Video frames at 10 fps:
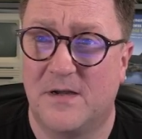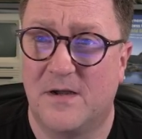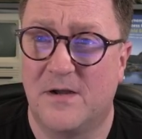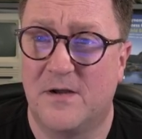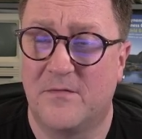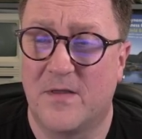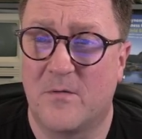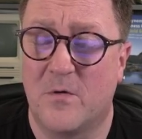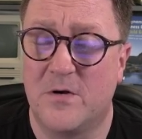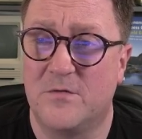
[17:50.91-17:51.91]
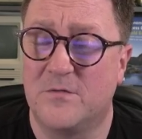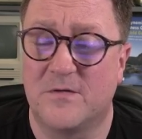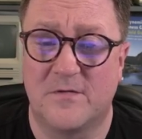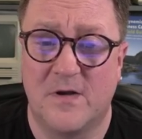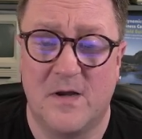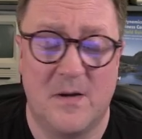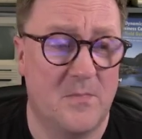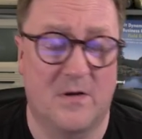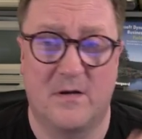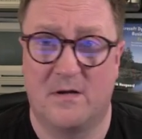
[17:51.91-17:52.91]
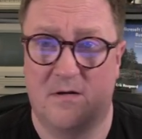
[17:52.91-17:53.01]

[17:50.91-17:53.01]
that one user, but